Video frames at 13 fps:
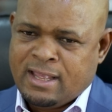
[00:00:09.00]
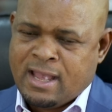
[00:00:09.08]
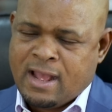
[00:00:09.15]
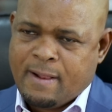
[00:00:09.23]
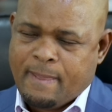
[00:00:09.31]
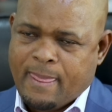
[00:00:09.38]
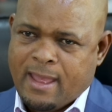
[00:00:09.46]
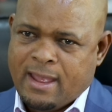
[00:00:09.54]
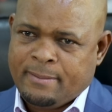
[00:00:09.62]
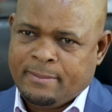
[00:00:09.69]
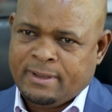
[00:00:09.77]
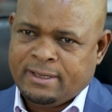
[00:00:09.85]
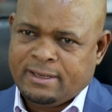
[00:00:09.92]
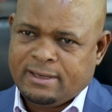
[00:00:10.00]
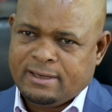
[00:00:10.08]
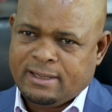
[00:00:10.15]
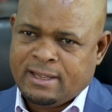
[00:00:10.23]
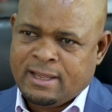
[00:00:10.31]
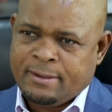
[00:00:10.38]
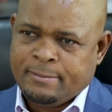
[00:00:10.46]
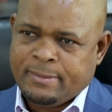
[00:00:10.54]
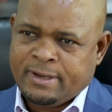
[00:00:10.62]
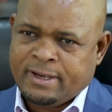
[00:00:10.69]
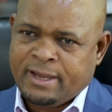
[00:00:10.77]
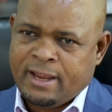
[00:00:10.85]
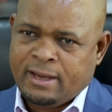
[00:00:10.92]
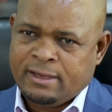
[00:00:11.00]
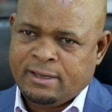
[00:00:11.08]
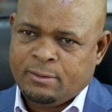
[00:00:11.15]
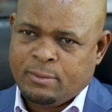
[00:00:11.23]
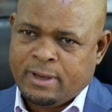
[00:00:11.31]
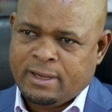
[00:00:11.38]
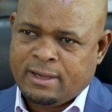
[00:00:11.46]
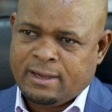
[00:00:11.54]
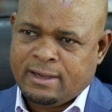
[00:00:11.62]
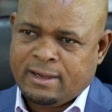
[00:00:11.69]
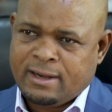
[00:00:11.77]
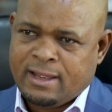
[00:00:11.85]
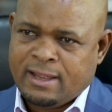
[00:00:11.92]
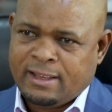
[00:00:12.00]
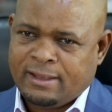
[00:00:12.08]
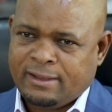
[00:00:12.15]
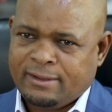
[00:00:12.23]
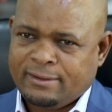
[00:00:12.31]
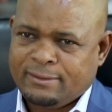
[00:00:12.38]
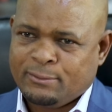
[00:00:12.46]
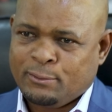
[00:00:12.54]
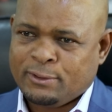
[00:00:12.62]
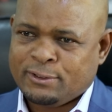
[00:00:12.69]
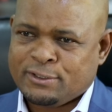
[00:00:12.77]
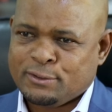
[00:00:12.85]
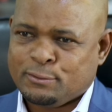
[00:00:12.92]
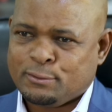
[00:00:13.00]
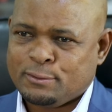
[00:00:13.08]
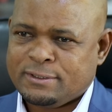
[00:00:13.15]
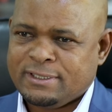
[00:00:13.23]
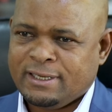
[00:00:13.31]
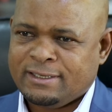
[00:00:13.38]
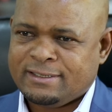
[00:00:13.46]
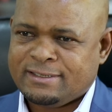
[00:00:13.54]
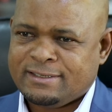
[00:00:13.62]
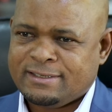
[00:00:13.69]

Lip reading: Yeah, I mean, really, when I got recruited,